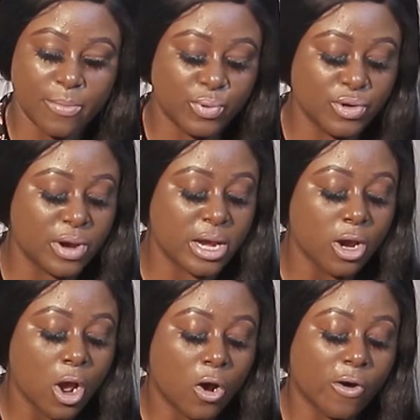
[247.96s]
a
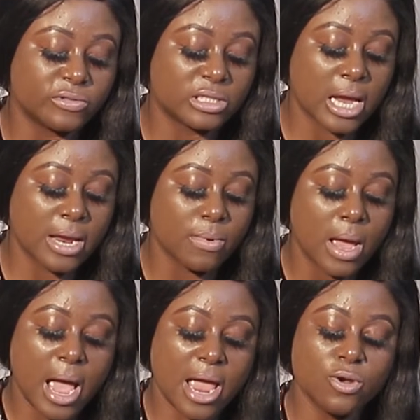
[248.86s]
period of time.
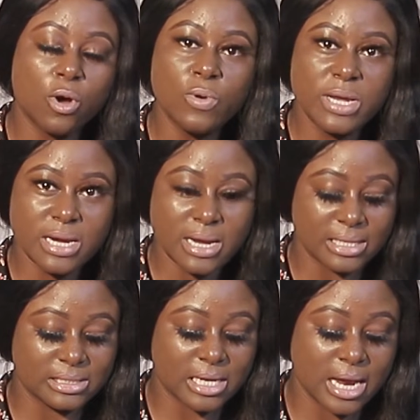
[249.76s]
I know within
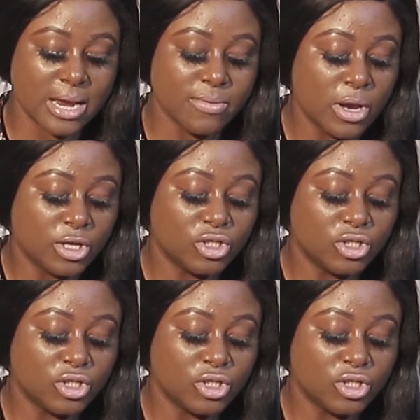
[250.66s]
that time